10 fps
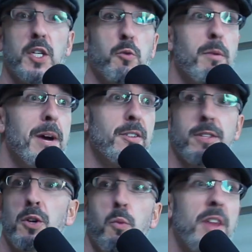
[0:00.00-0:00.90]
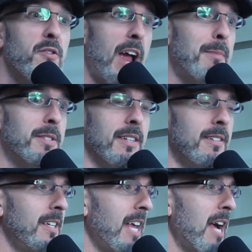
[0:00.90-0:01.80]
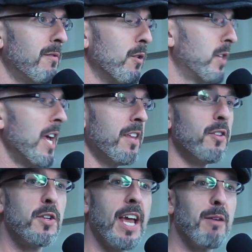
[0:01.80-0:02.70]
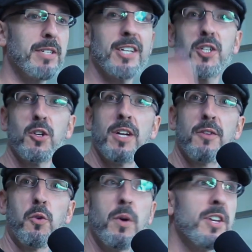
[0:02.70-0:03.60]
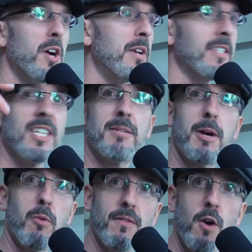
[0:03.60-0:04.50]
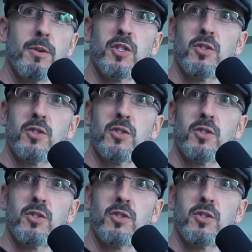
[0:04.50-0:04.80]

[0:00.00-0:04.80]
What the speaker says: And they swear by their little weather apps. They need to have those. The other day, I was actually looking out the window and I said to my wife, "Oh,